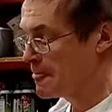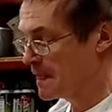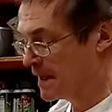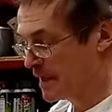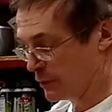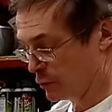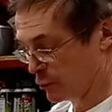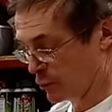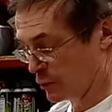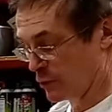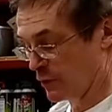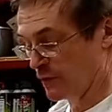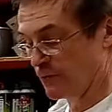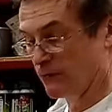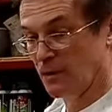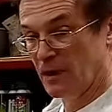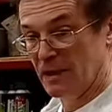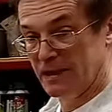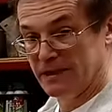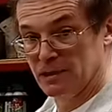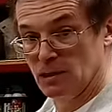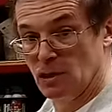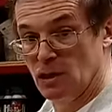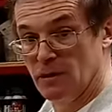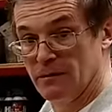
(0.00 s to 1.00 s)
It would
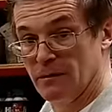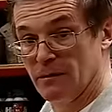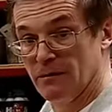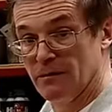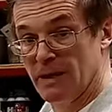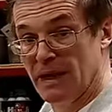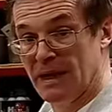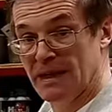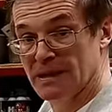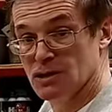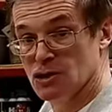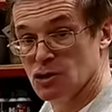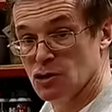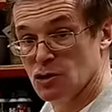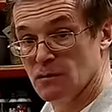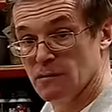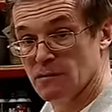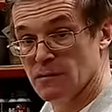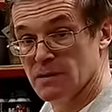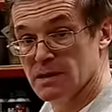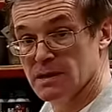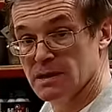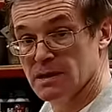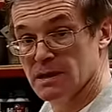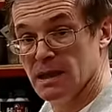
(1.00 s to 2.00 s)
reflect off of that
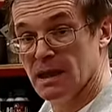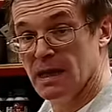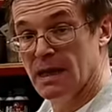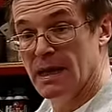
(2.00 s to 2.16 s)
surface.